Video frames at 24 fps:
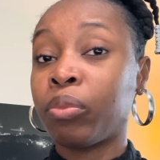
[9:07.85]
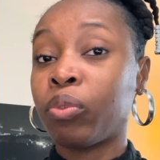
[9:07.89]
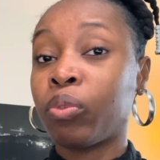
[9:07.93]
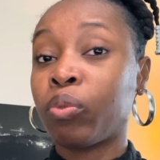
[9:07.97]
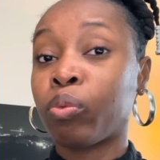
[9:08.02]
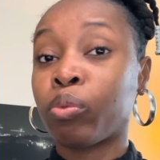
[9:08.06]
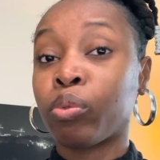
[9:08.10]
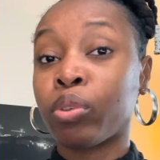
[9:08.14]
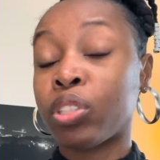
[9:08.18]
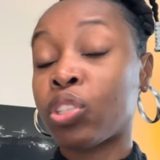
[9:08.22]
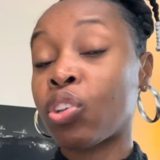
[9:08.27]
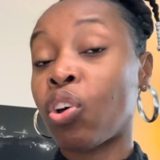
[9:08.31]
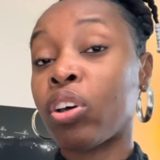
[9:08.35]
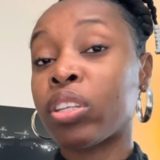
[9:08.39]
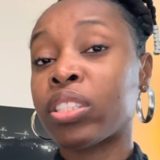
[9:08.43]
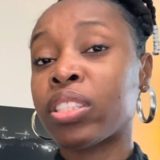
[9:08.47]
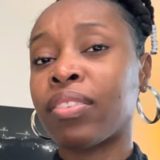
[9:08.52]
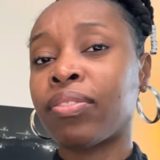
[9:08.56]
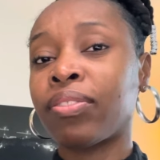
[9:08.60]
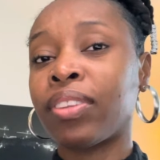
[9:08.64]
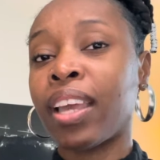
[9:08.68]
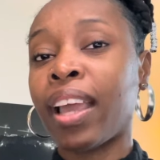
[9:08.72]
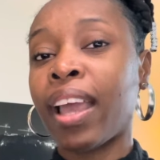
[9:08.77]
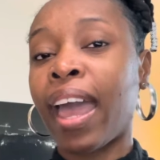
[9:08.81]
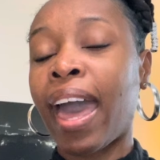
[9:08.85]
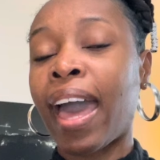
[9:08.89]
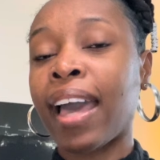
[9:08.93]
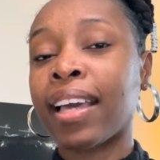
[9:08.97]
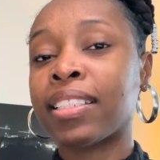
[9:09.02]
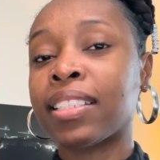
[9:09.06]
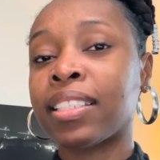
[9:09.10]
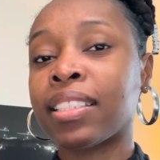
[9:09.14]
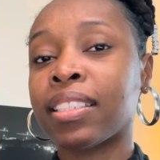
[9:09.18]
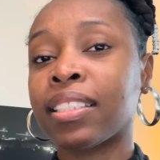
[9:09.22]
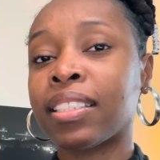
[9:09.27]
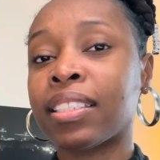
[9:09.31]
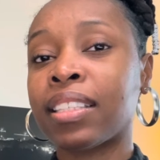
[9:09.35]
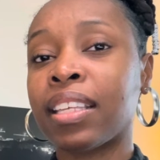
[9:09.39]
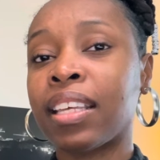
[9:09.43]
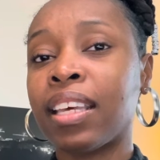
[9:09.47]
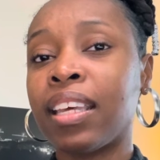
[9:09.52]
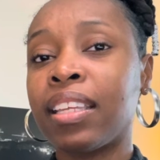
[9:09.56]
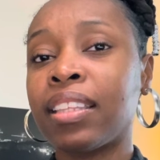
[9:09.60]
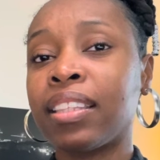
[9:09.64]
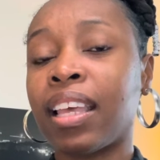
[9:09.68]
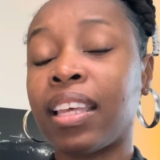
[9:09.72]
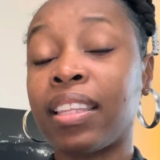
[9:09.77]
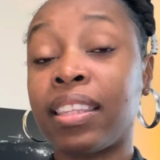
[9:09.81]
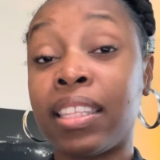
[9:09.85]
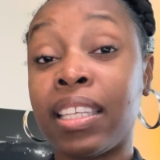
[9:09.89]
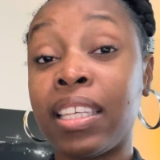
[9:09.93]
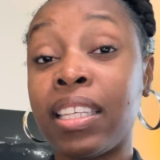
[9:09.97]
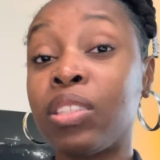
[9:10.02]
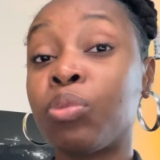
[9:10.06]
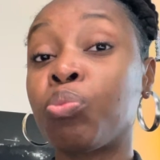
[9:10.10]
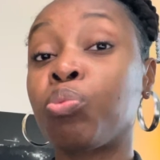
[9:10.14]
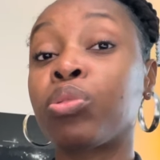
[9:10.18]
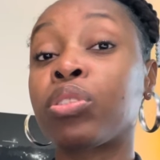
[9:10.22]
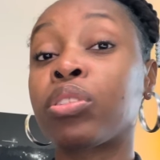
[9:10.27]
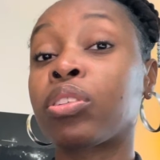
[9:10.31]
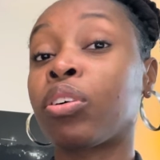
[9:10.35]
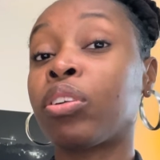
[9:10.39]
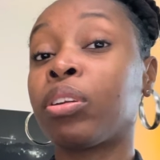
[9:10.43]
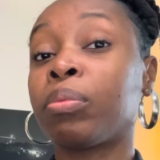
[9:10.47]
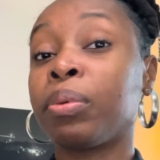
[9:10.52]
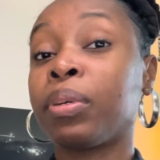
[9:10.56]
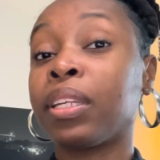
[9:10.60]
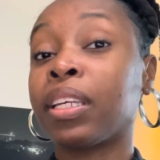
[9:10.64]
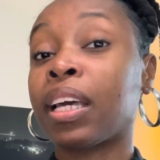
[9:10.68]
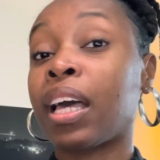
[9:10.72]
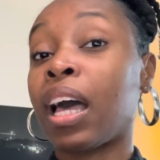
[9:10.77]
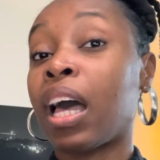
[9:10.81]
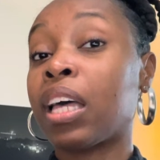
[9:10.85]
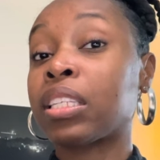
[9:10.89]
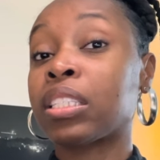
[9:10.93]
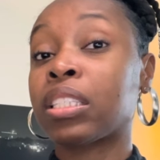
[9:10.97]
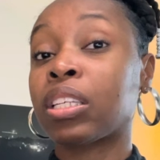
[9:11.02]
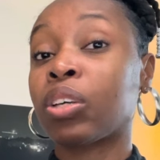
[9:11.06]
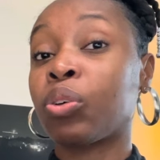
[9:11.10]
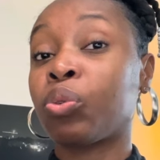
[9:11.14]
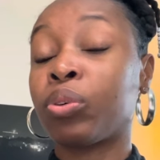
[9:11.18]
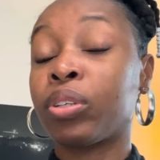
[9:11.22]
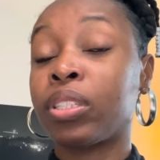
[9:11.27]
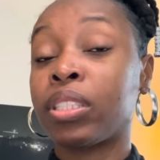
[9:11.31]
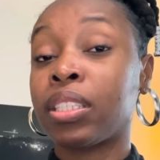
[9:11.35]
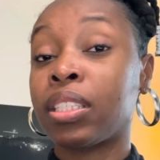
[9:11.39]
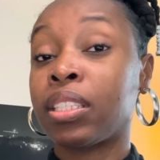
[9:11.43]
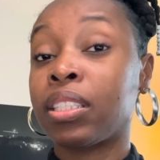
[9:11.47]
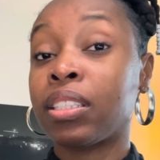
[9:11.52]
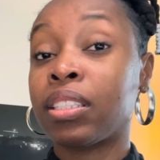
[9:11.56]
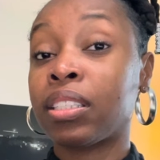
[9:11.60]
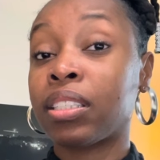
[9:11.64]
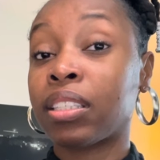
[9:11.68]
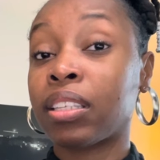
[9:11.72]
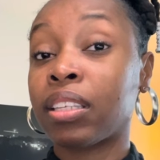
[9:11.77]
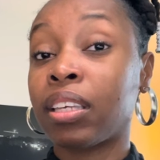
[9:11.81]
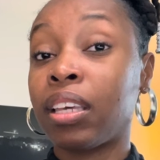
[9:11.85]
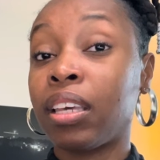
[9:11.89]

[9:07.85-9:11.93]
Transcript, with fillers: results of their actions, that these was going to be the consequences.